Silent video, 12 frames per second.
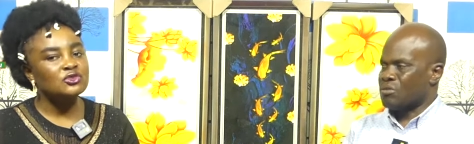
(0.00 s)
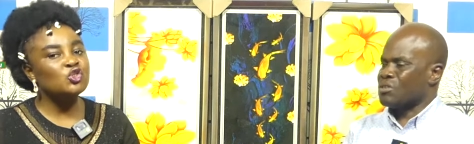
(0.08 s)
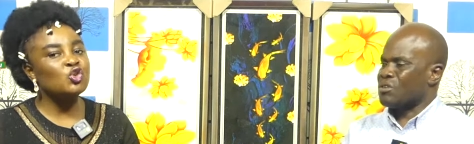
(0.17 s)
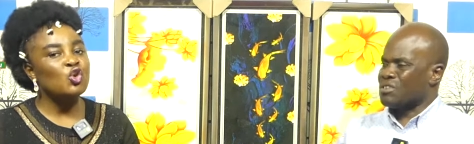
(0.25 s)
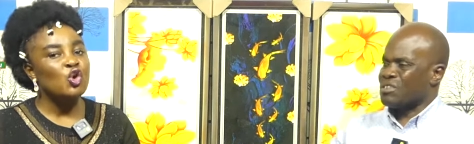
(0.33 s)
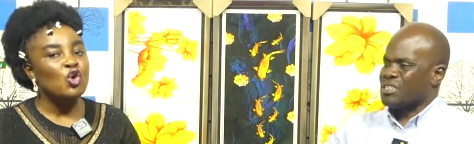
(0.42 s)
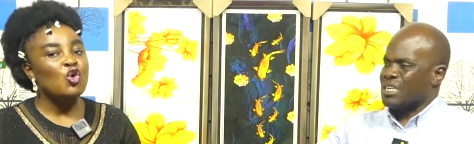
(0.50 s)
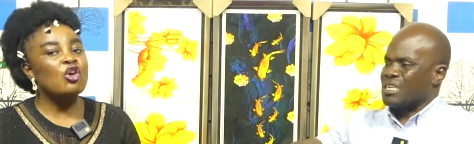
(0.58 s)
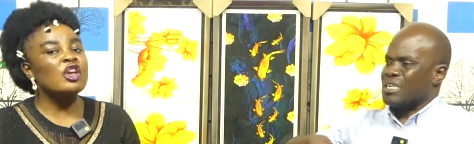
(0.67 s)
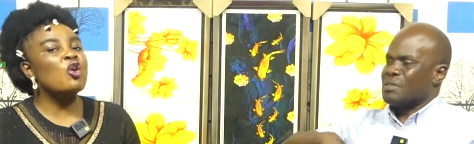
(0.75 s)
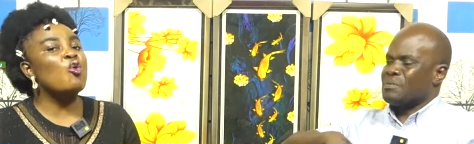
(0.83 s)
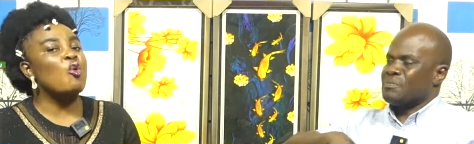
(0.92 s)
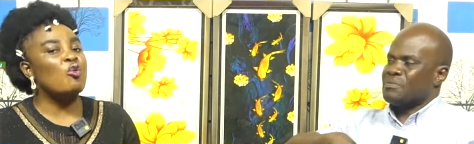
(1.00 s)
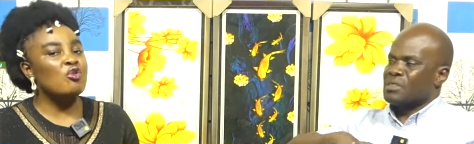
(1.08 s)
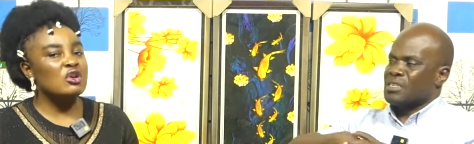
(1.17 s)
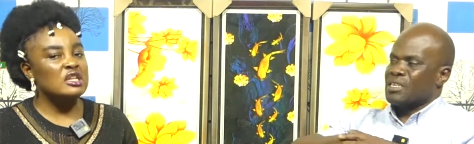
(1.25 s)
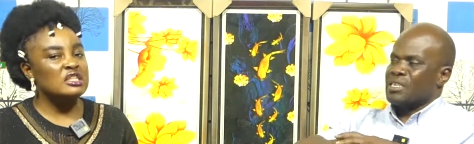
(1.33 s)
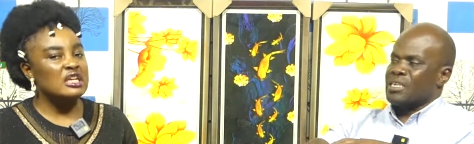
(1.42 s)
Speaker 1: oh,
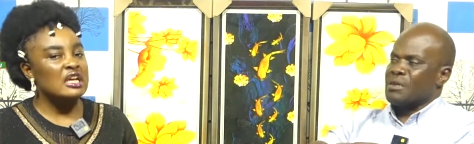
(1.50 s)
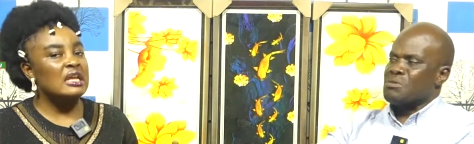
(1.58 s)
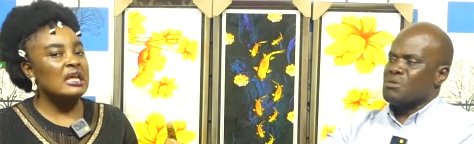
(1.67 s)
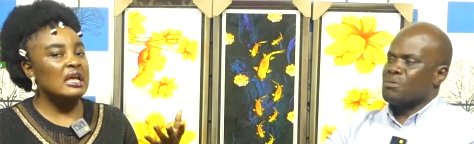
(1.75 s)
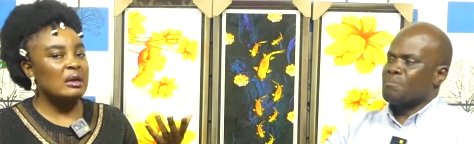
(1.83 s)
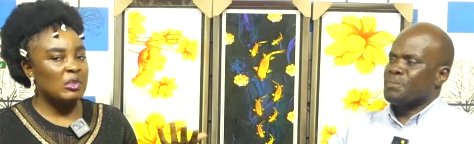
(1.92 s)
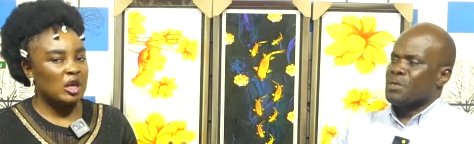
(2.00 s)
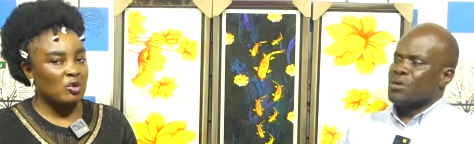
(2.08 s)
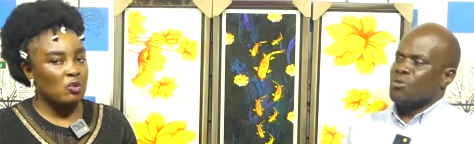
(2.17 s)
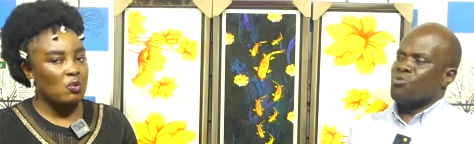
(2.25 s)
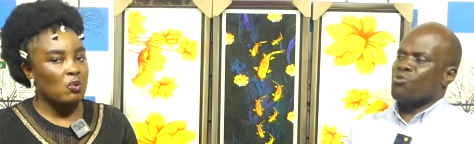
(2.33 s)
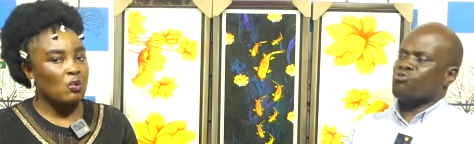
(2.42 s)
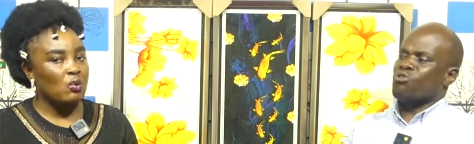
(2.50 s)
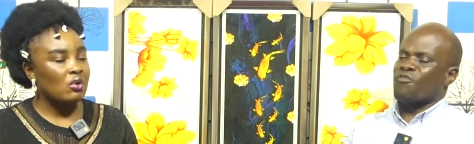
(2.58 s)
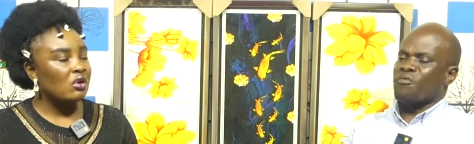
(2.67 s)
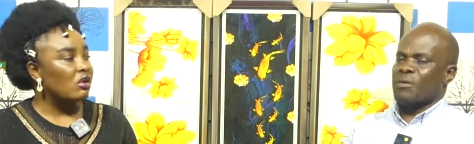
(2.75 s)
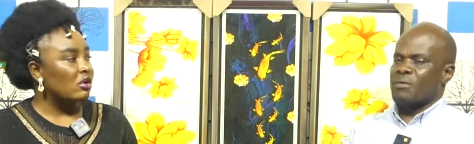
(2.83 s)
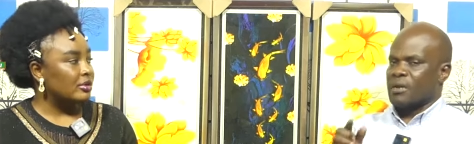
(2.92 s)

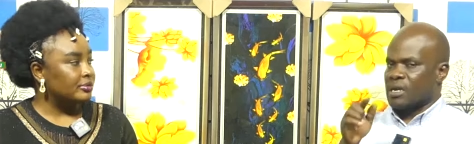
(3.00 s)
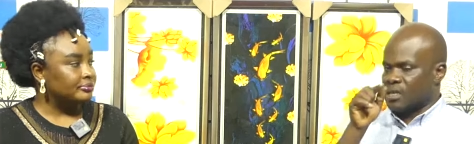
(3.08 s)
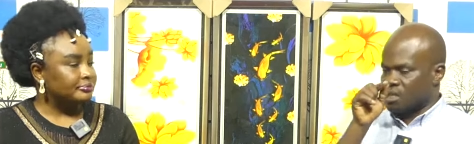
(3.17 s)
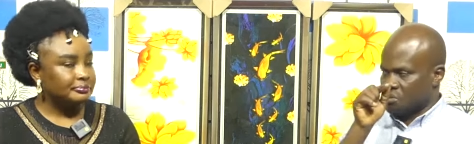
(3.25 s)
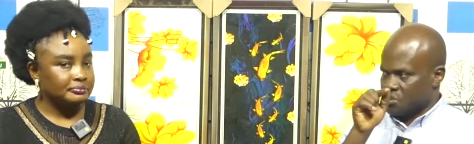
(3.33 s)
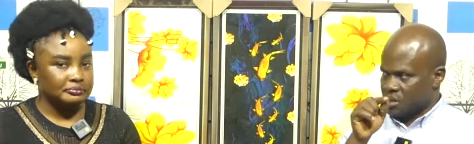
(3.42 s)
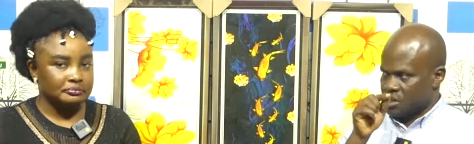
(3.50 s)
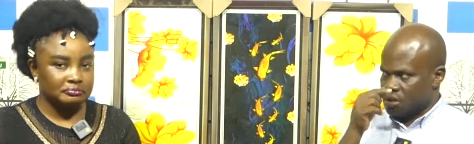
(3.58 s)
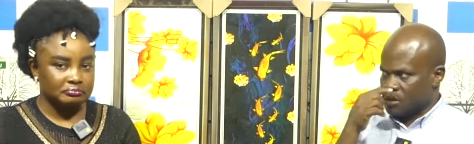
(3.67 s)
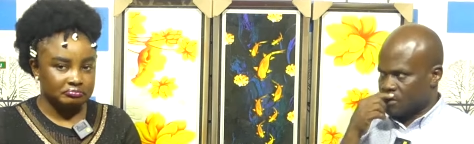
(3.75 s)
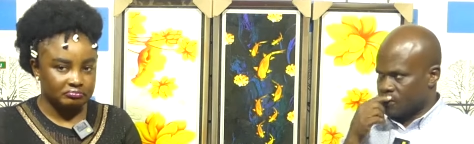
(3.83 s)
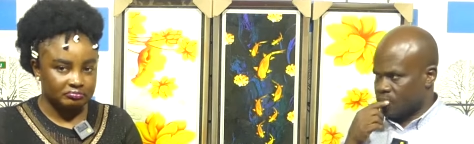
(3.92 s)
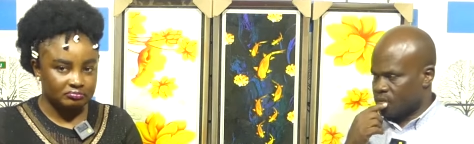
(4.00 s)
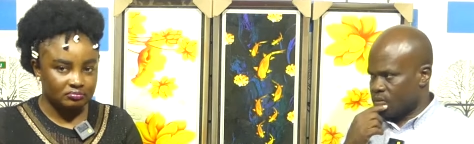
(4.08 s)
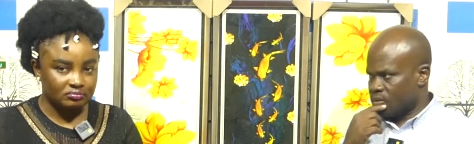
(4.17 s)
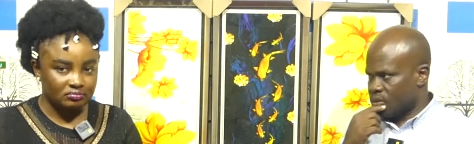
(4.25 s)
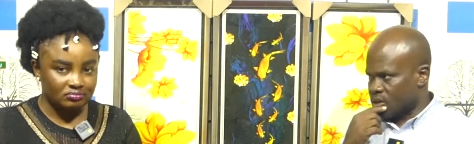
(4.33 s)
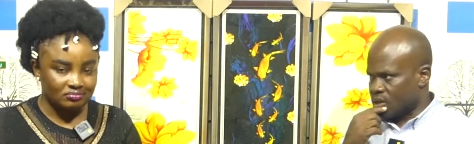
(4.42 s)
Speaker 2: so my baby can't we see.
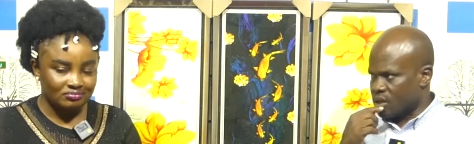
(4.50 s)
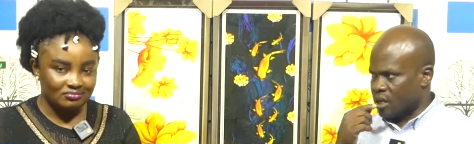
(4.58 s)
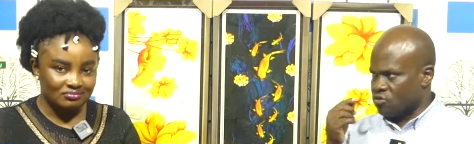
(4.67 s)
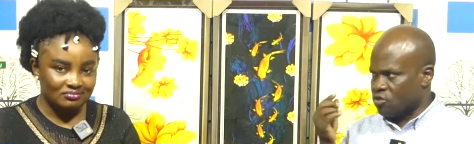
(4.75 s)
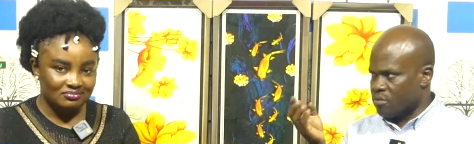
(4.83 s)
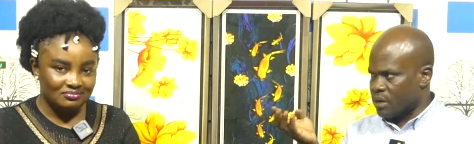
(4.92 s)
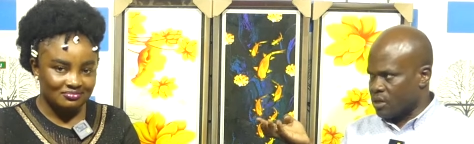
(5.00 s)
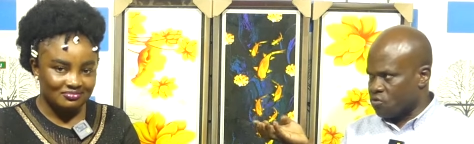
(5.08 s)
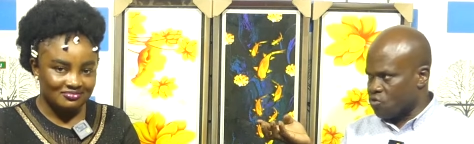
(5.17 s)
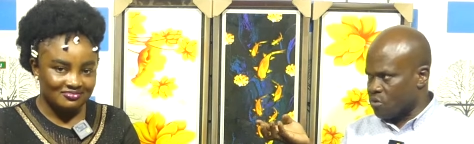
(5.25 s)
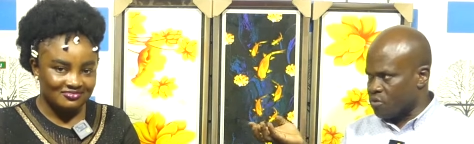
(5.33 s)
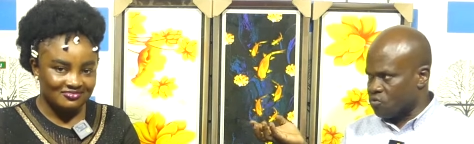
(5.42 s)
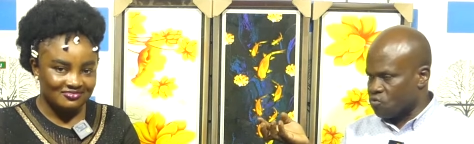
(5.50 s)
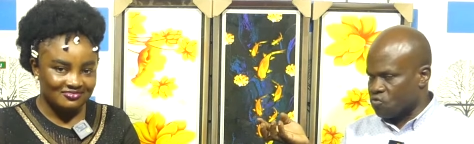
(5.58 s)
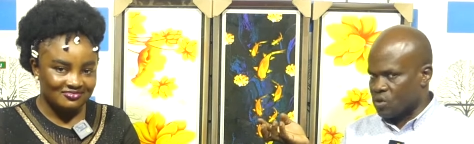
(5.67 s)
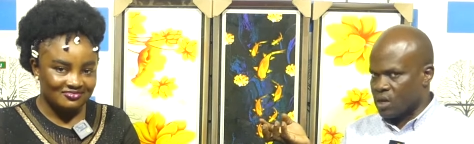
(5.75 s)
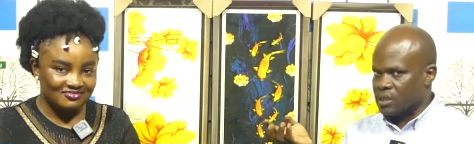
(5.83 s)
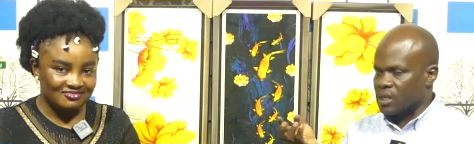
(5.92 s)
Now, so back it will be
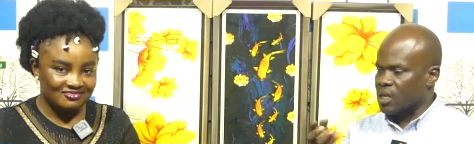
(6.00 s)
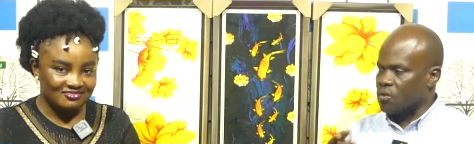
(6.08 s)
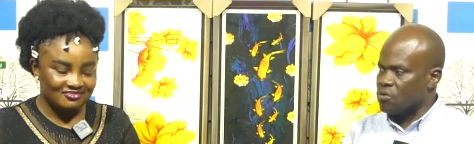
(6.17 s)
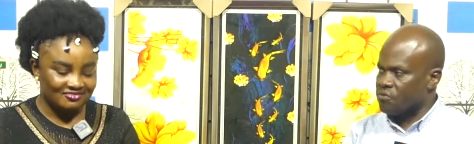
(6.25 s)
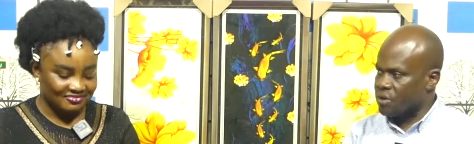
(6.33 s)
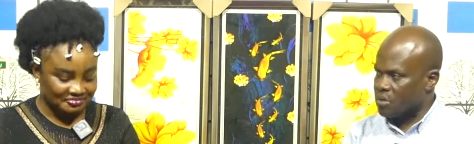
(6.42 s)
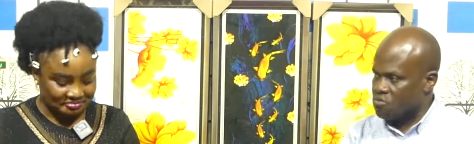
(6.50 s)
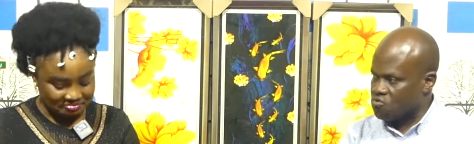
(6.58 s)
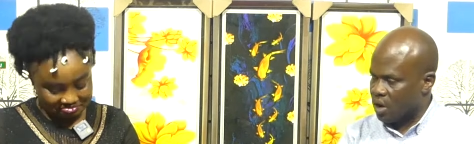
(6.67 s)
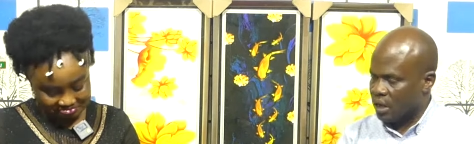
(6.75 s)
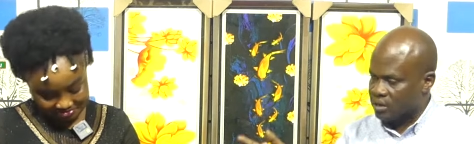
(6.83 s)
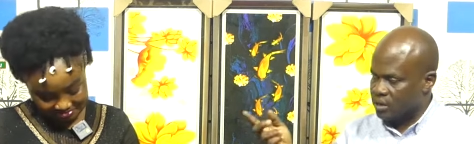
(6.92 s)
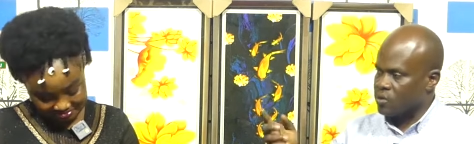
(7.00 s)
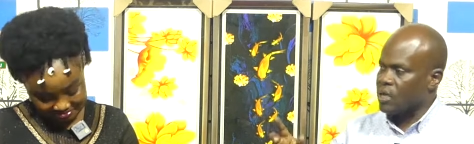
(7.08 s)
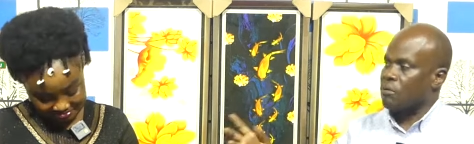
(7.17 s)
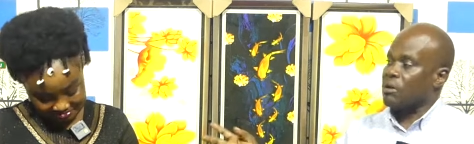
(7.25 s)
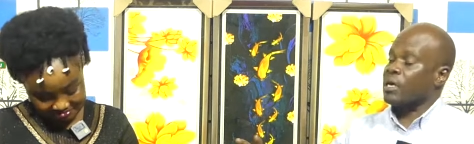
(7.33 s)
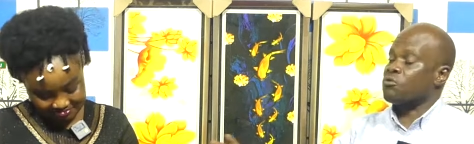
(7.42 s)
so cast and I will come more. But
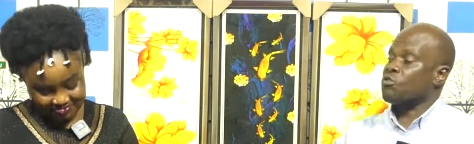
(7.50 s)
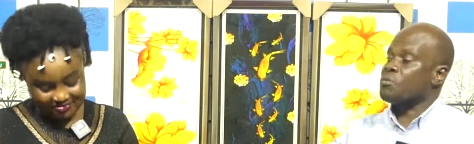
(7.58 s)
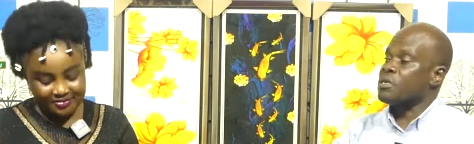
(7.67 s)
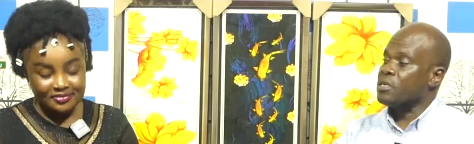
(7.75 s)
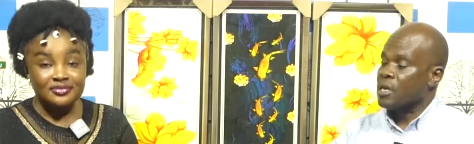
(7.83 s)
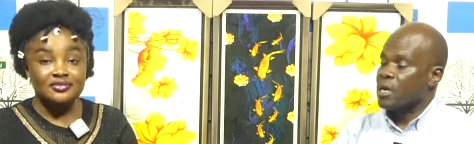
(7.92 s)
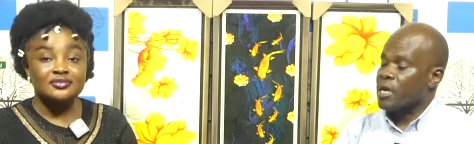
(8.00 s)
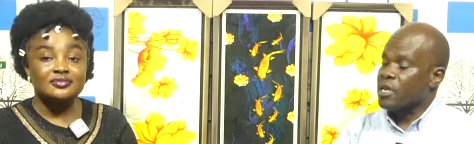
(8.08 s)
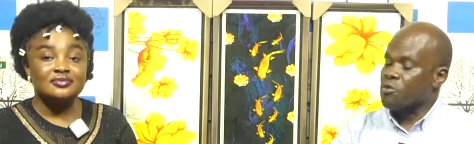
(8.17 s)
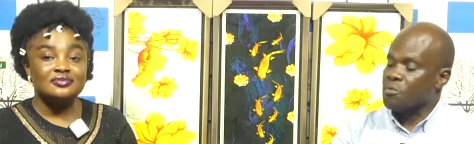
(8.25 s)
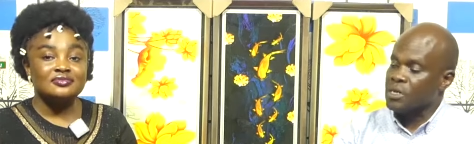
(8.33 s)
I collect to be any